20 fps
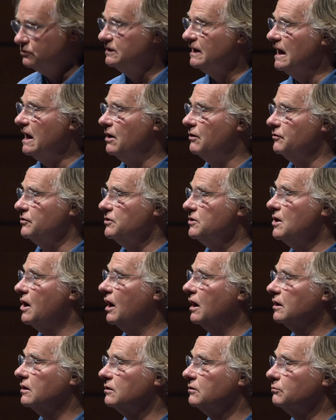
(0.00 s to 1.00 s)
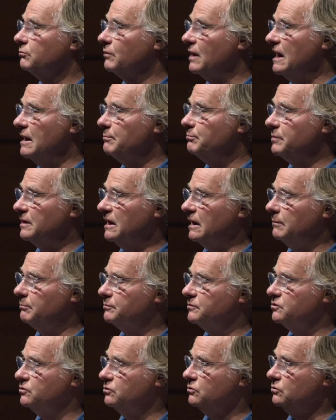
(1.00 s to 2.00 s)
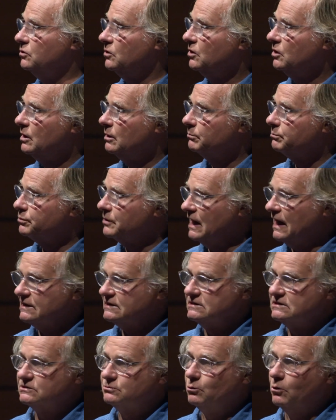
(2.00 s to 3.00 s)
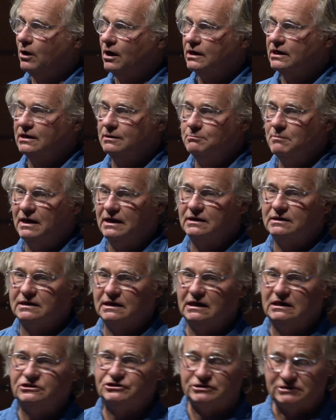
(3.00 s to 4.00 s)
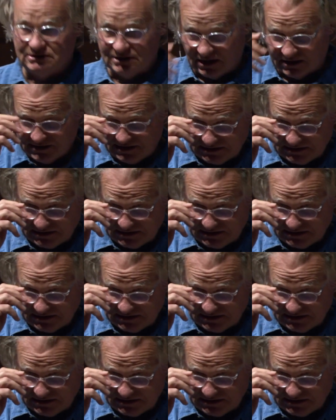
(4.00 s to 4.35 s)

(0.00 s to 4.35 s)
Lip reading: down, not ramp up, to practice walking meditation, not